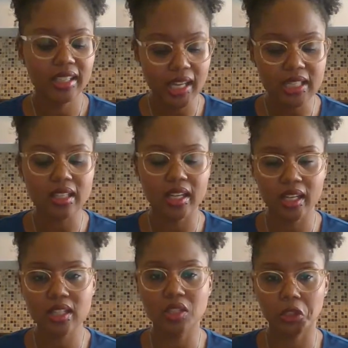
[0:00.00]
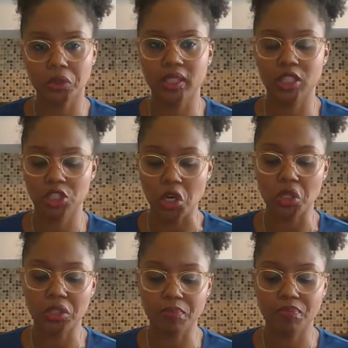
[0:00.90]
Yes, it is, agreed
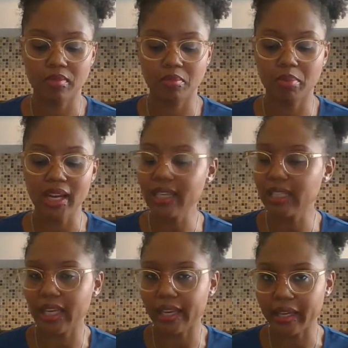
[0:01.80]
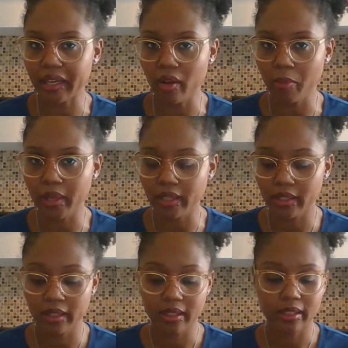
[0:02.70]
Charlotte, but I can't help it.
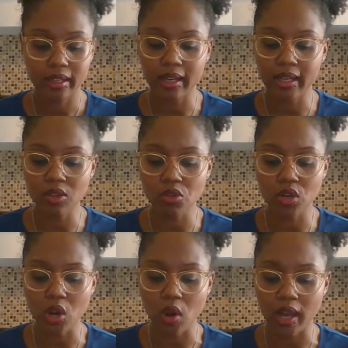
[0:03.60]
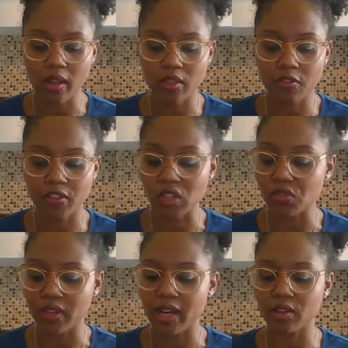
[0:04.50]
I don't know how the
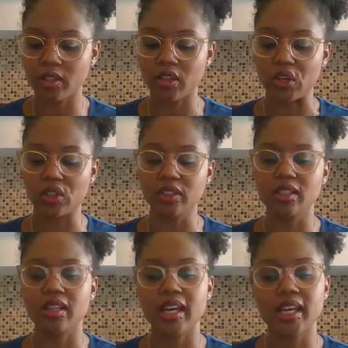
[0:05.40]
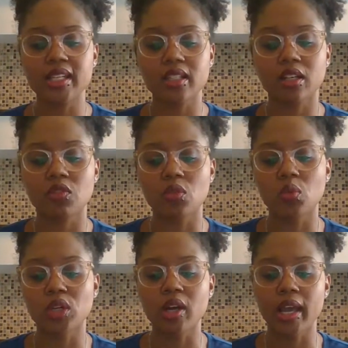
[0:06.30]
first fighter in the early days of the
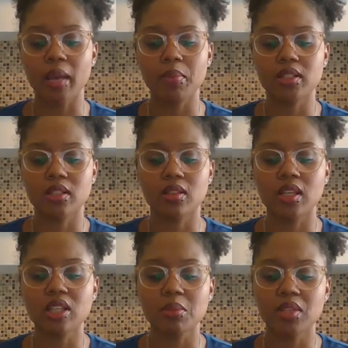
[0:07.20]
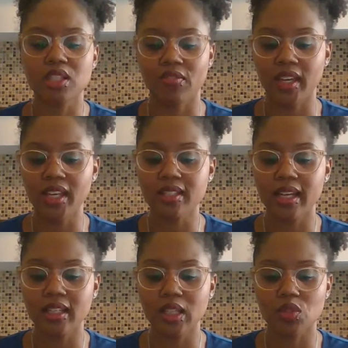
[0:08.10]
world happened to think of this fancy
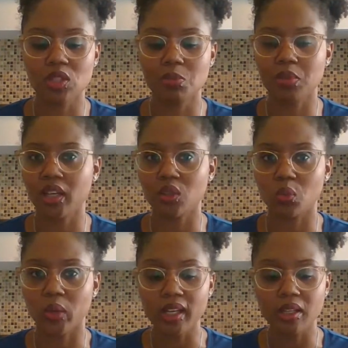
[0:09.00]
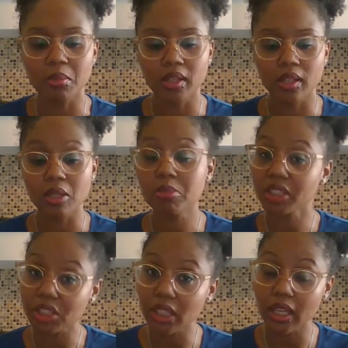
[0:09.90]
idea of spinning a web,
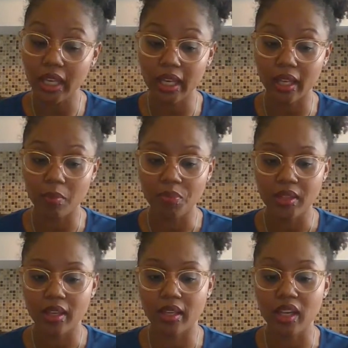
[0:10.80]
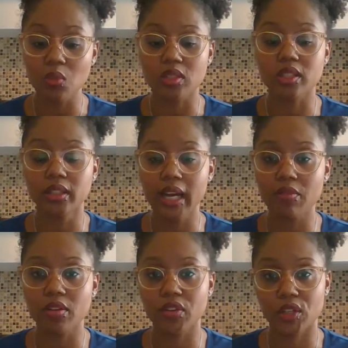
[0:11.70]
but she did. And it was
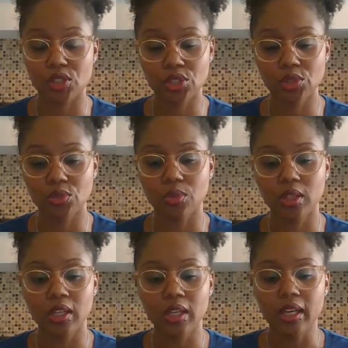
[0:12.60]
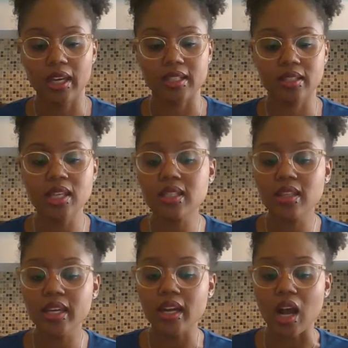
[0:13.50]
clever of her too. And since
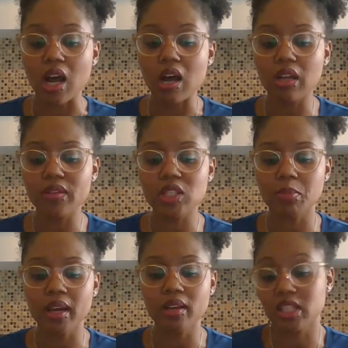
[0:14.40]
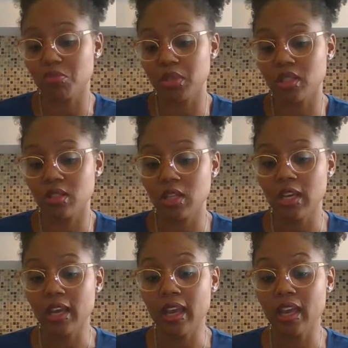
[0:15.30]
then, all of us spiders
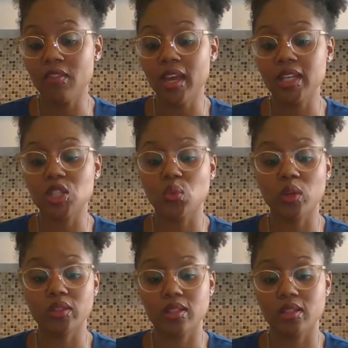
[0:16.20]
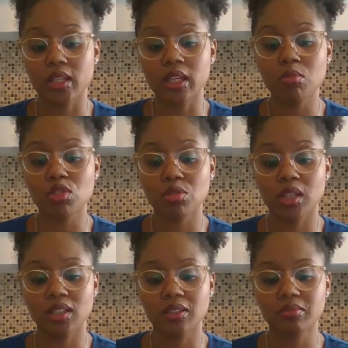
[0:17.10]
have had to work the same
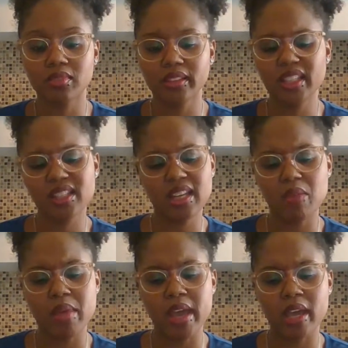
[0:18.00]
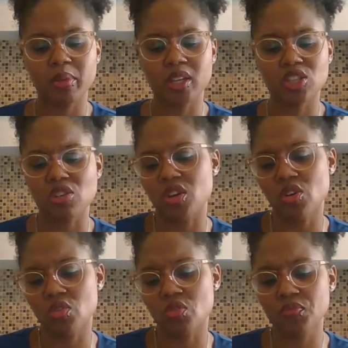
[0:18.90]
trick. It's not a bad pinch on the
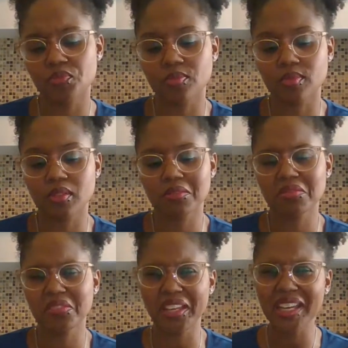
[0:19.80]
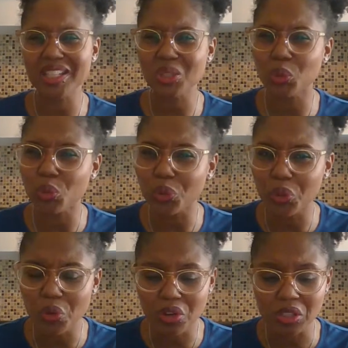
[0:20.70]
whole. It's
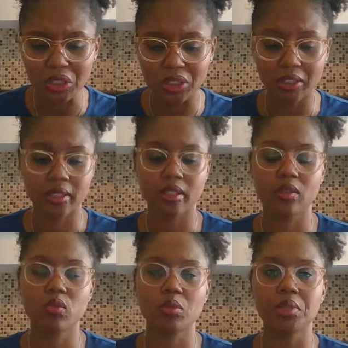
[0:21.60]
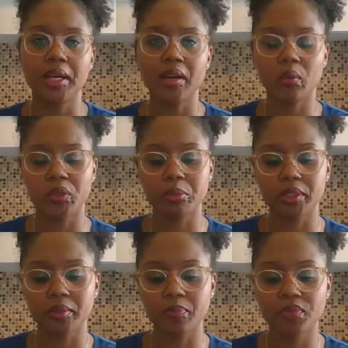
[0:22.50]
cruel, replied
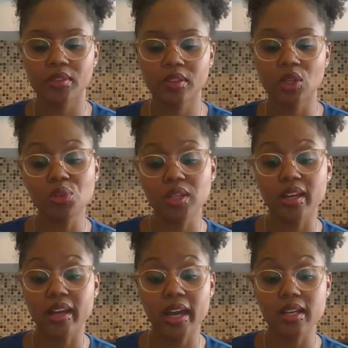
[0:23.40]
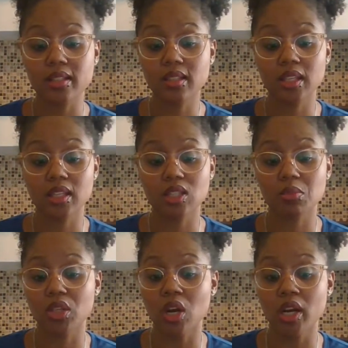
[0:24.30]
Wilbur, who did not intend to
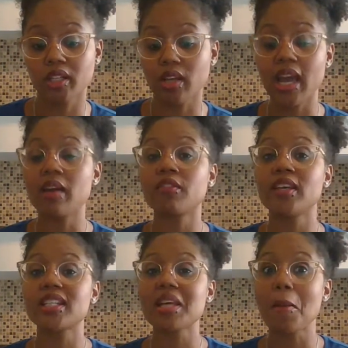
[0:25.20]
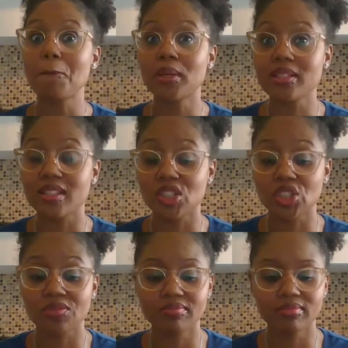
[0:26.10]
be argued out of his
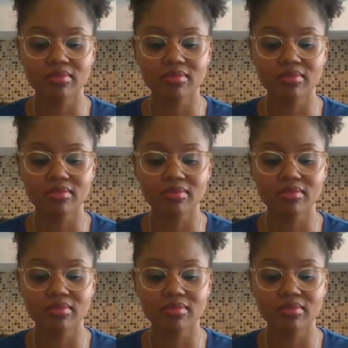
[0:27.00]
position.